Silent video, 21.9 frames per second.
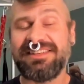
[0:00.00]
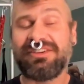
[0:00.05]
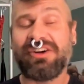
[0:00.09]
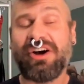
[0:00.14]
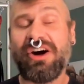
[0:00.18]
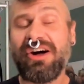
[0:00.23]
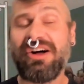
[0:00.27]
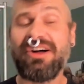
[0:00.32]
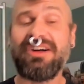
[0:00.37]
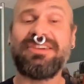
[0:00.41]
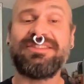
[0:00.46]

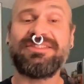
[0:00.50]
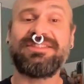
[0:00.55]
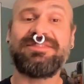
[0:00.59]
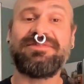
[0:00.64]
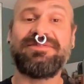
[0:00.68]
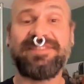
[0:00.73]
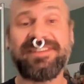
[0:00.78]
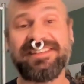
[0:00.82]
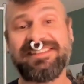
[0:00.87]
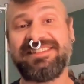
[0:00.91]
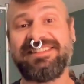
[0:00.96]
calls
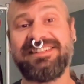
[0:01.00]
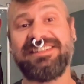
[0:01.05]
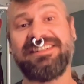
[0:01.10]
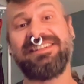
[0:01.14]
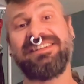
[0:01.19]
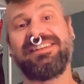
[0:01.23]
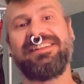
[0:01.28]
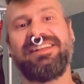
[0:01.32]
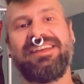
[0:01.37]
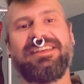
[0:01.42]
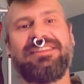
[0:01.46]

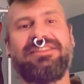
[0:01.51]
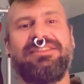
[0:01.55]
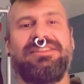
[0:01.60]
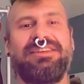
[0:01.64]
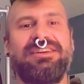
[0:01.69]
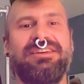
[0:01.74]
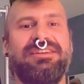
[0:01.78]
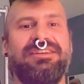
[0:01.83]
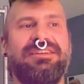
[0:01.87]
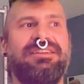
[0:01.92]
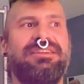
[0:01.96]
fisting like
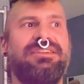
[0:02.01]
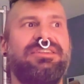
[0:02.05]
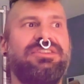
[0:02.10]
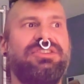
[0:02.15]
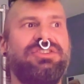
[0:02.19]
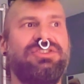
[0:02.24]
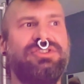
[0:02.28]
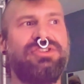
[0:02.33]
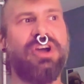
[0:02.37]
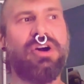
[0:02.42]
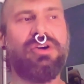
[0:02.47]

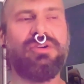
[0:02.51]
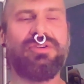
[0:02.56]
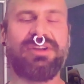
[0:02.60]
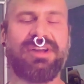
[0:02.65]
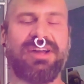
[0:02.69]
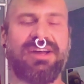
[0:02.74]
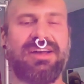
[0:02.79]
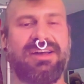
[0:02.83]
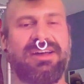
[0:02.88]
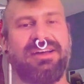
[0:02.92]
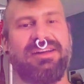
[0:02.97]
the
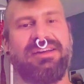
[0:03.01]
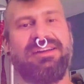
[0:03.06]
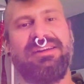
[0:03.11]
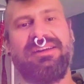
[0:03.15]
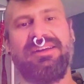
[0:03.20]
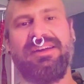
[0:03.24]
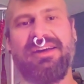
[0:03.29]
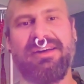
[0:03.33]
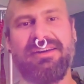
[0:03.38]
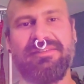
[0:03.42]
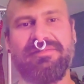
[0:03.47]

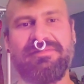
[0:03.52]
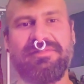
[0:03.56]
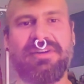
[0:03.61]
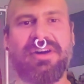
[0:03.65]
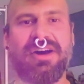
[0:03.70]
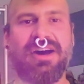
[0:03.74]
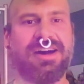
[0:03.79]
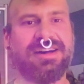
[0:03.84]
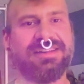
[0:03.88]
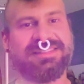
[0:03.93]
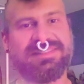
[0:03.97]
yoga
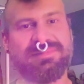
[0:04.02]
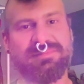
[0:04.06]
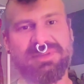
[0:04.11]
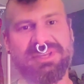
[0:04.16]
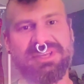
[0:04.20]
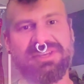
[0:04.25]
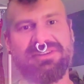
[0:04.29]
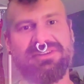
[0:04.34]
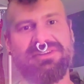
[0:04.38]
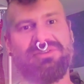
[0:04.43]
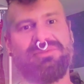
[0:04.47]
of
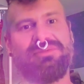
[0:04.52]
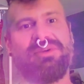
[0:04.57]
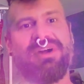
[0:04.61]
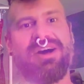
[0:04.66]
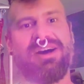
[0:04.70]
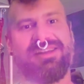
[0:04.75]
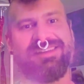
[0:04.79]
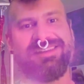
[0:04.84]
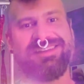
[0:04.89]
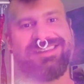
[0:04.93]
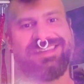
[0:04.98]
cosmic erotic